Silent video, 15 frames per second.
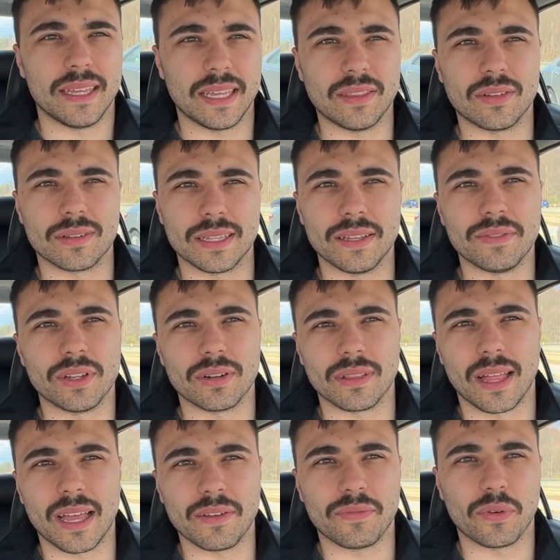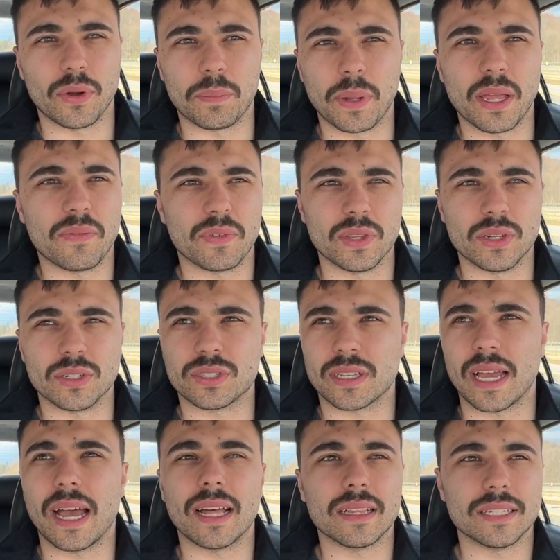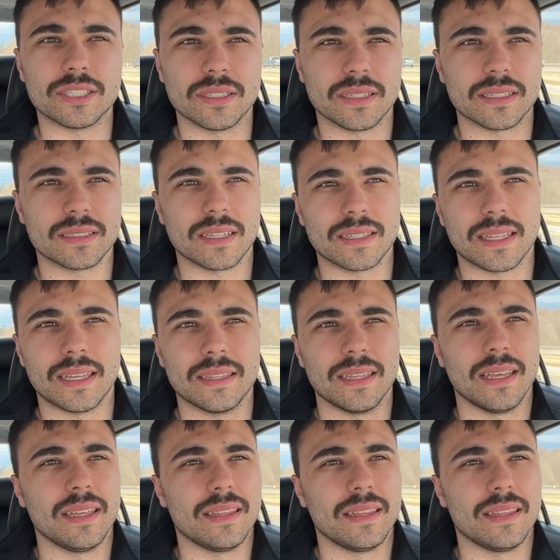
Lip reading: either live their life or pay for their college and things like that.